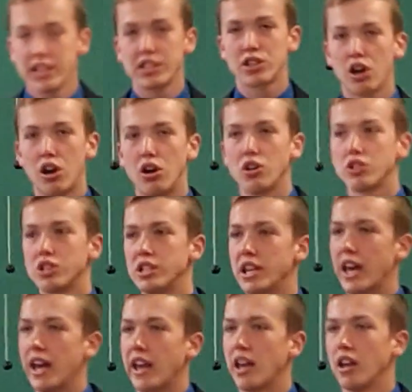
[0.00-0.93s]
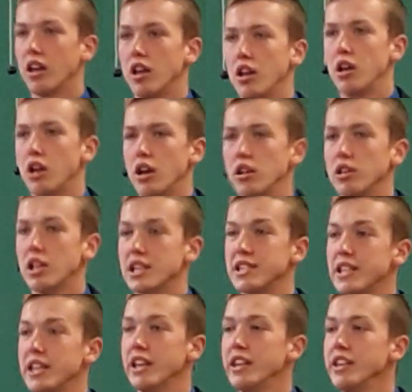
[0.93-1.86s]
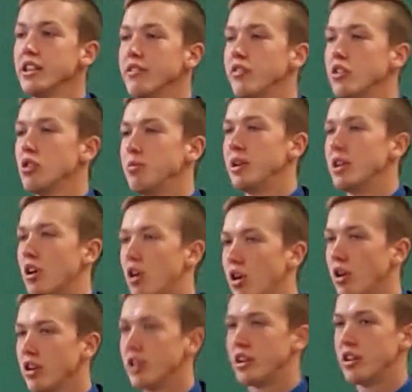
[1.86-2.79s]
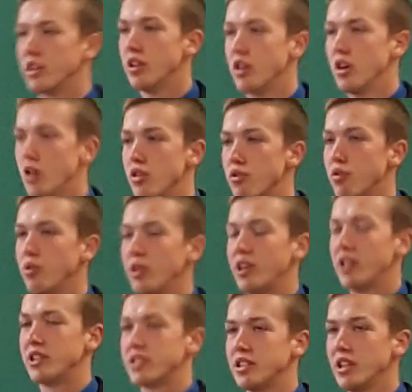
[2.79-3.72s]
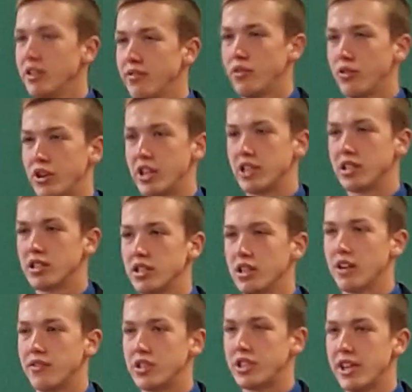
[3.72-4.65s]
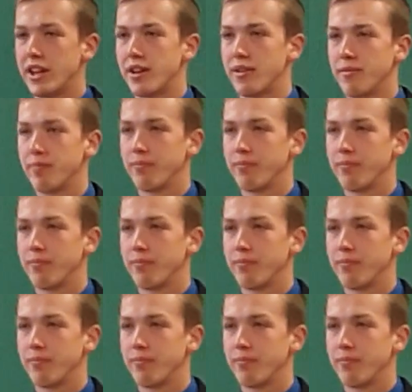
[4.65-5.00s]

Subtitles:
is called today, lest any of you be hardened through the deceitfulness of sin.